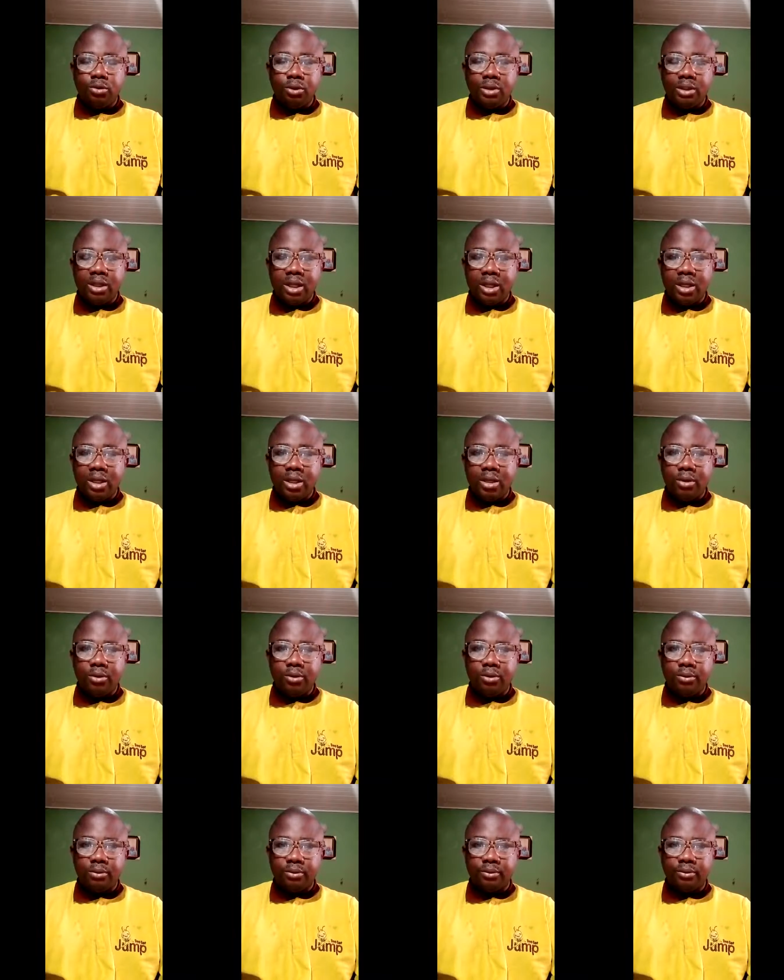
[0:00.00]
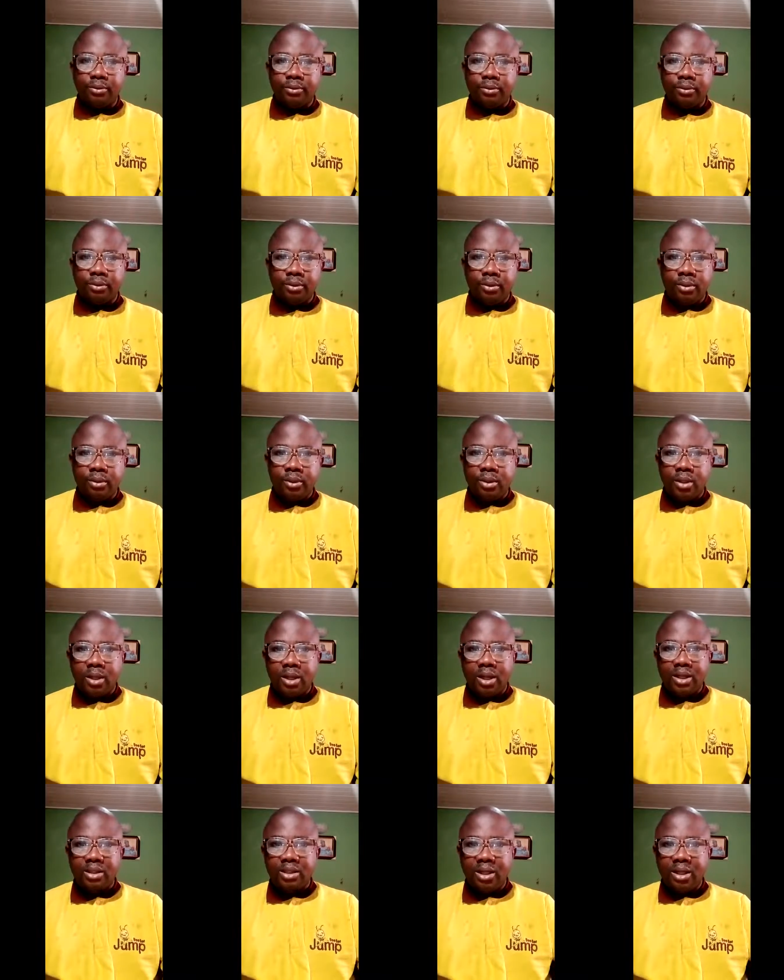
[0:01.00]
stand alone
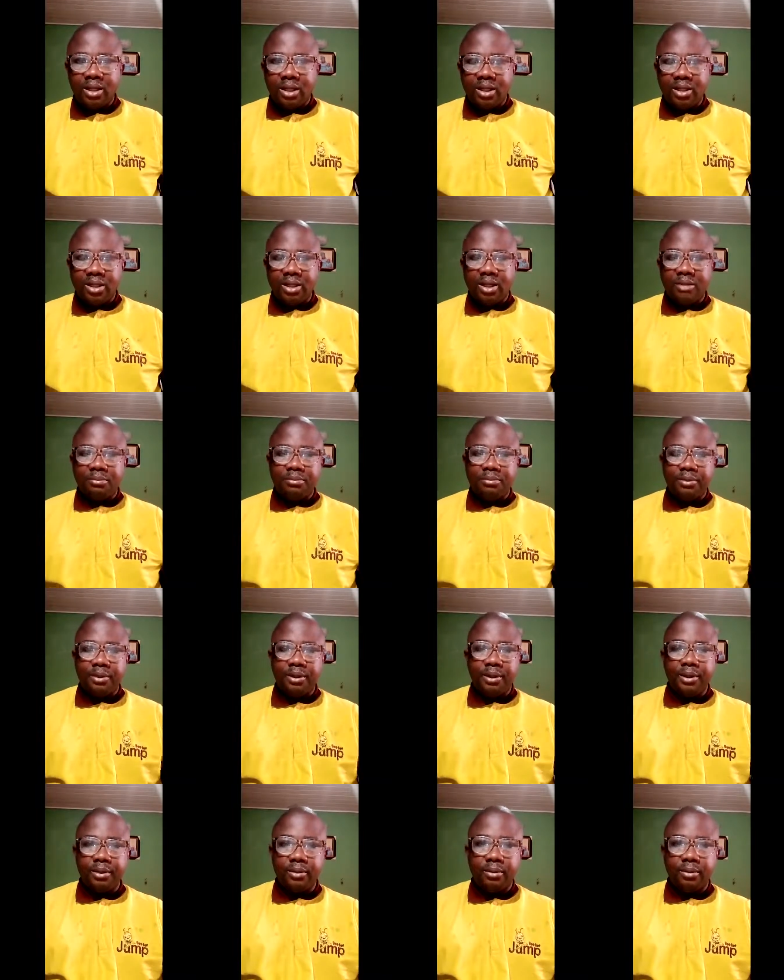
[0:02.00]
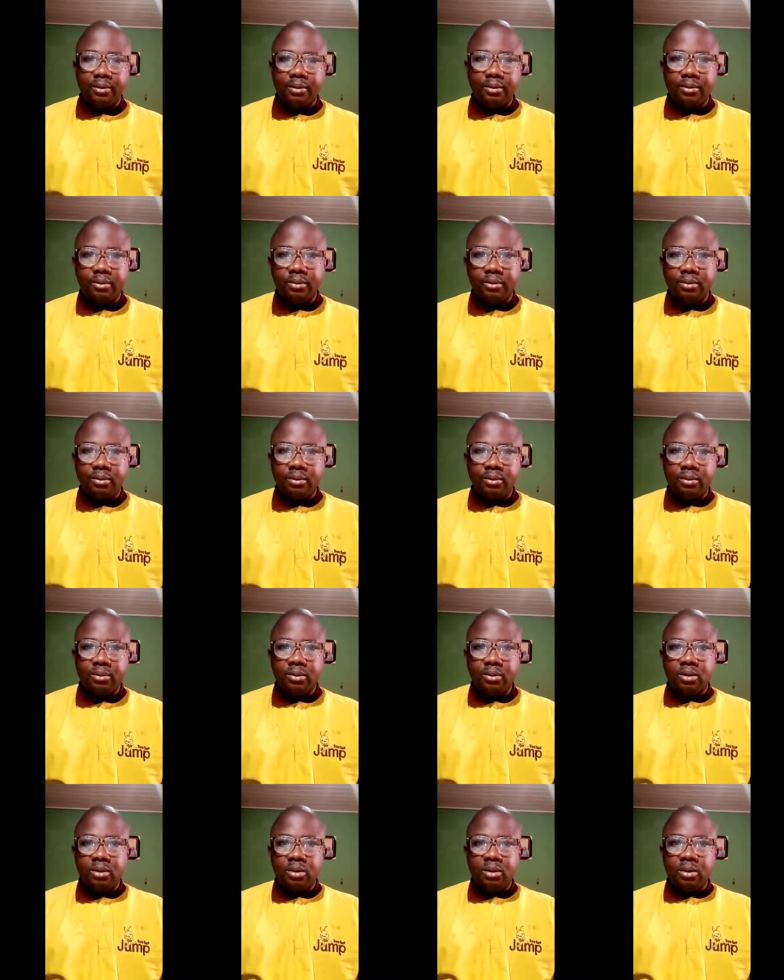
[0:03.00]
as an entrepreneur.
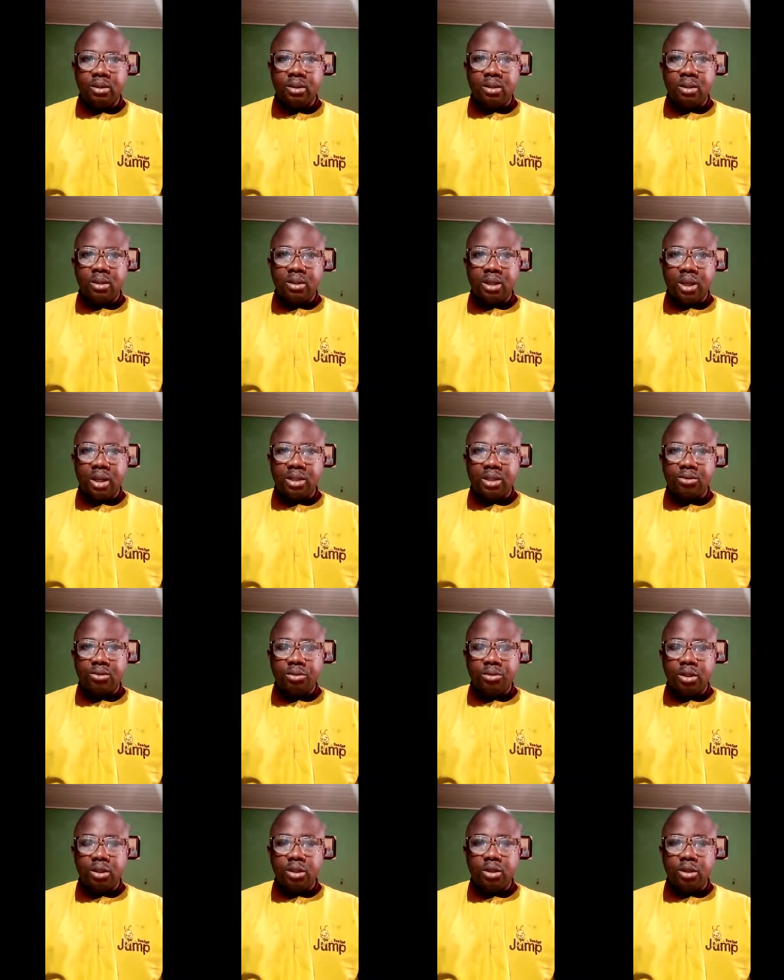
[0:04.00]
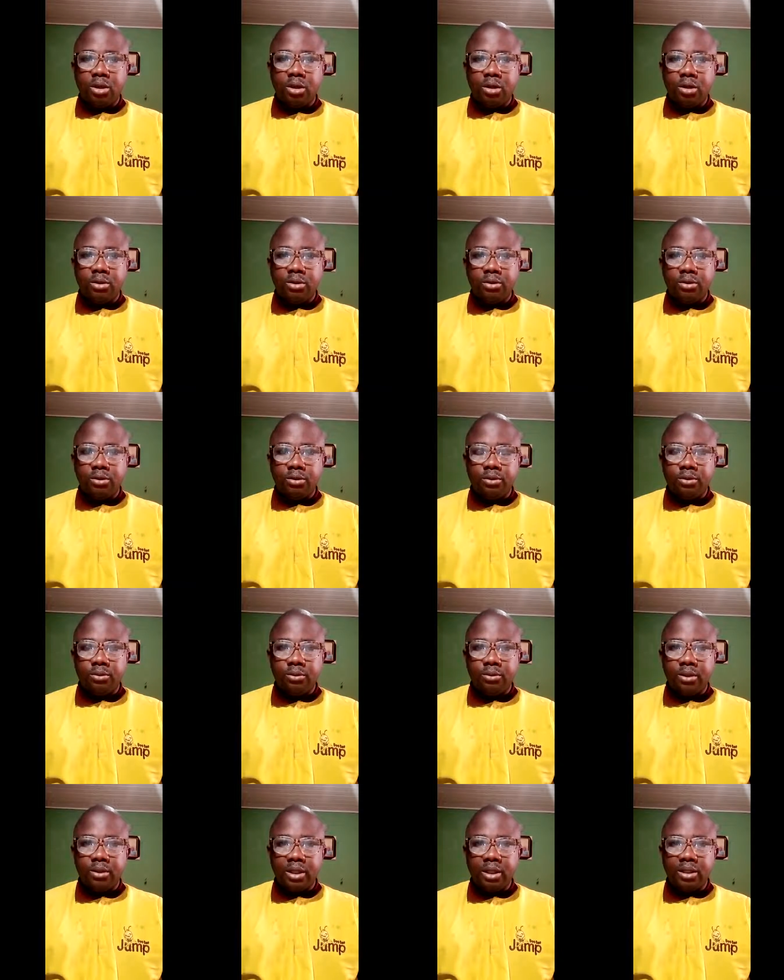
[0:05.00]
As we all know
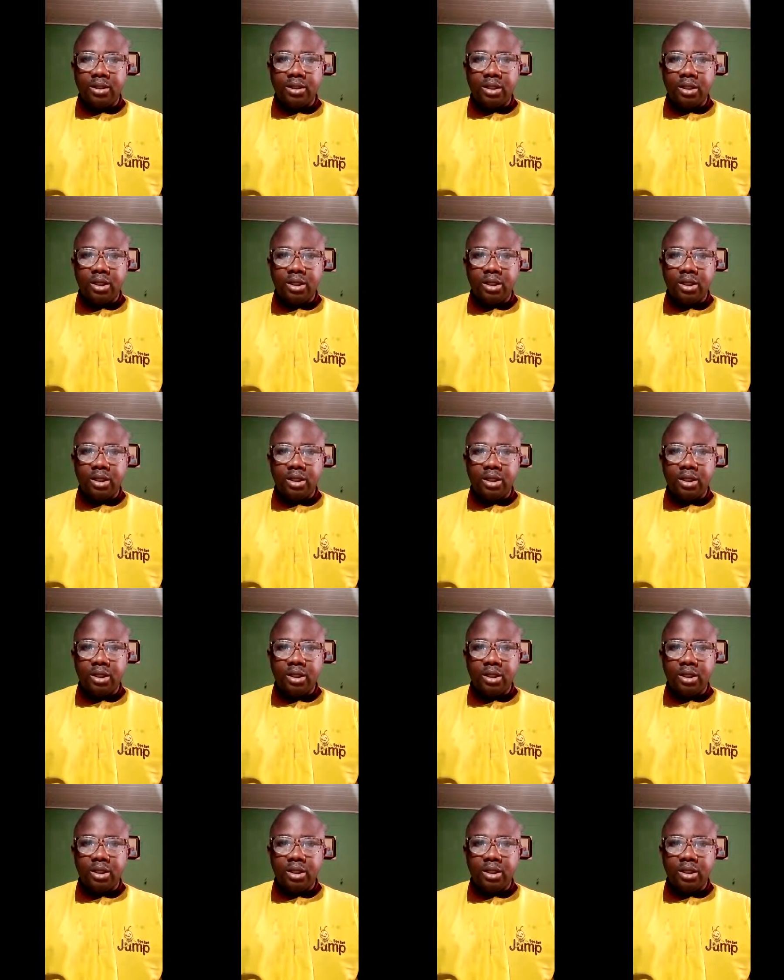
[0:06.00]
that